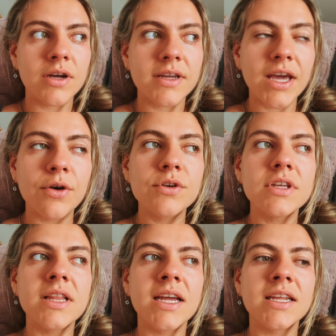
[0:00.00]

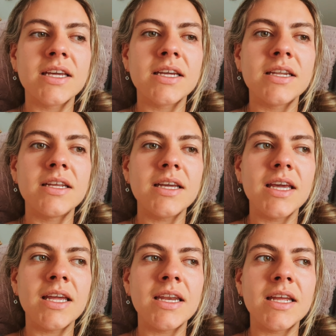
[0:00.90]
calculated
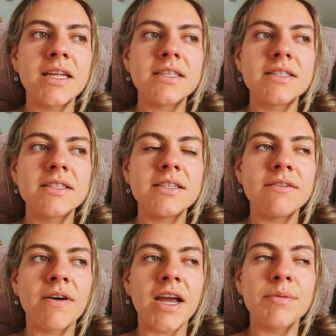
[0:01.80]
in its
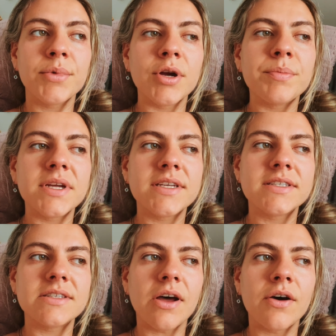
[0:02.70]
divine
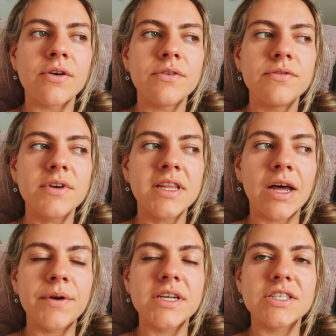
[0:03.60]
purpose of
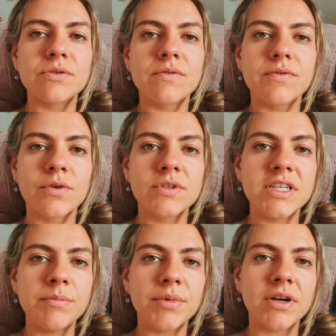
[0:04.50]
allowing us to unfold
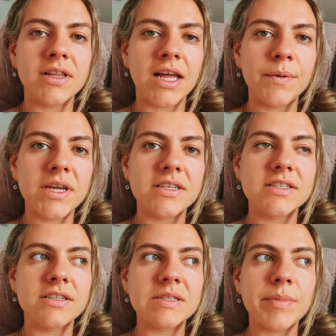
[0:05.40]
deeper, allowing us
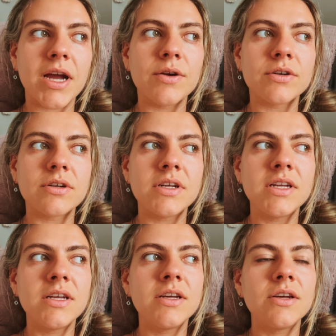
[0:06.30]
to spiral
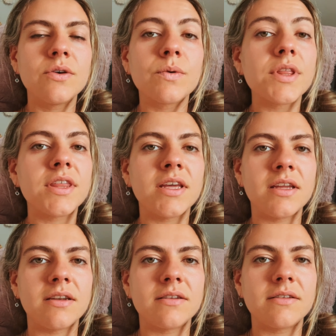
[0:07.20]

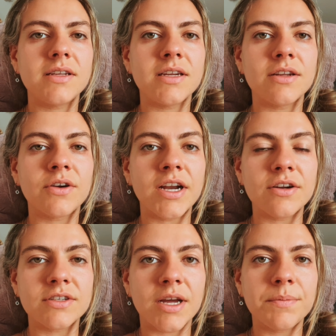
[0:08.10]
within in greater
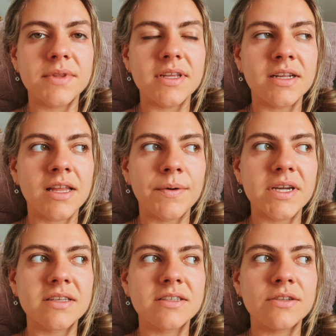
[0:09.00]
depth, and allowing
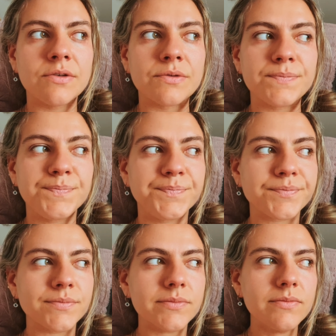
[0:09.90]
us to
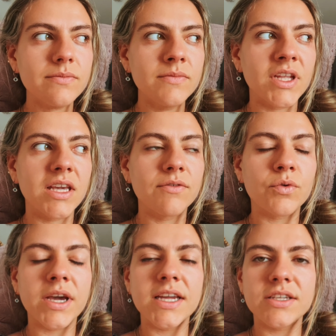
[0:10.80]
give
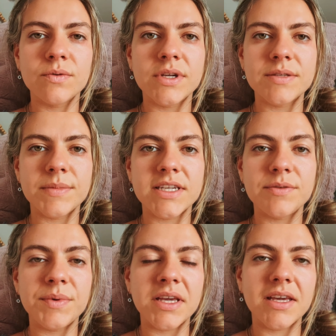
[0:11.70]
way to what is meant to
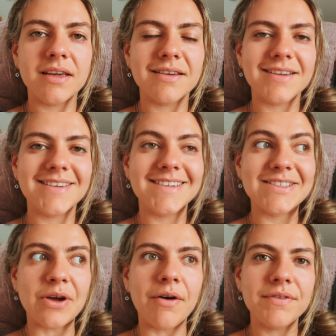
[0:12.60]
be and
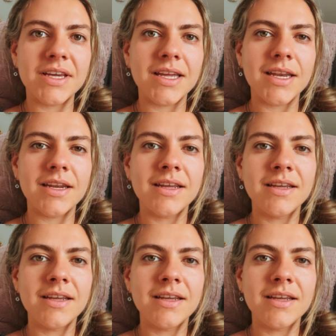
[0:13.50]
soften